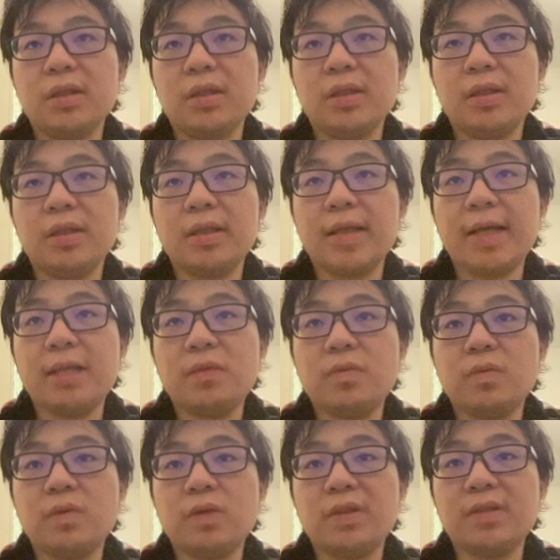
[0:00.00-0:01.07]
the get
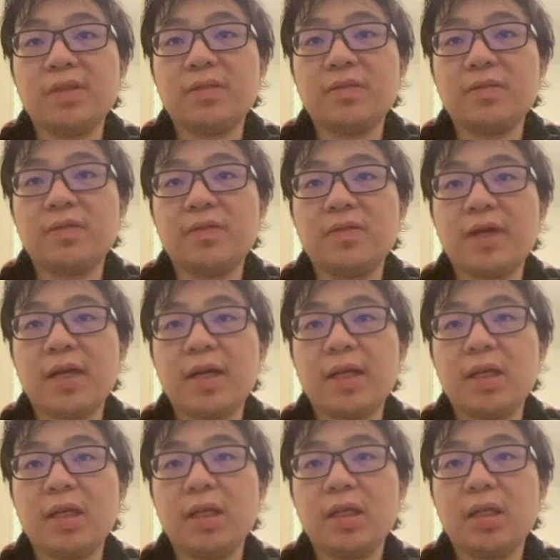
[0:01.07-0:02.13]
was
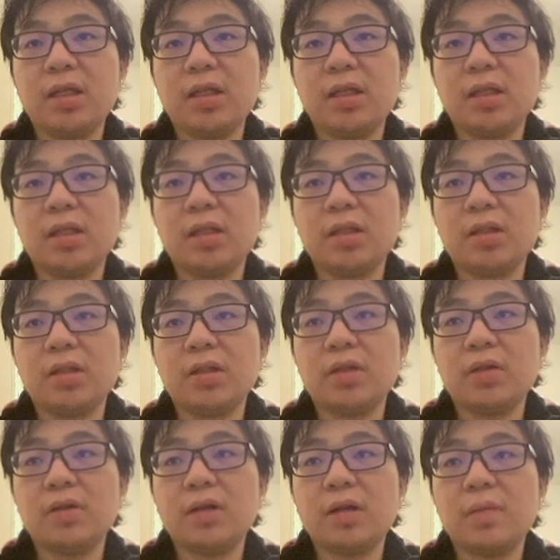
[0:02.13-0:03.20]
fine,
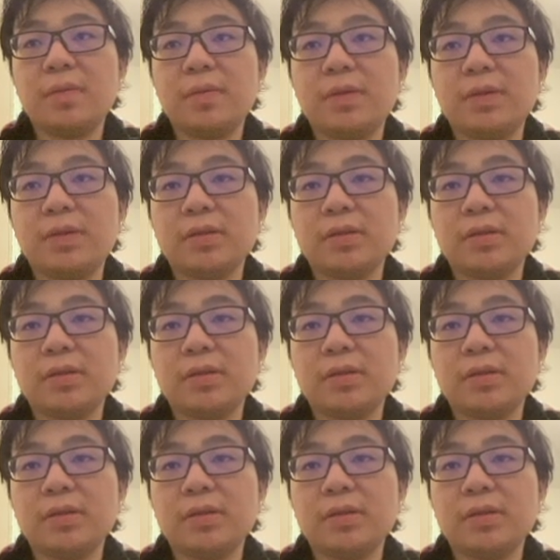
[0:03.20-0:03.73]
node option,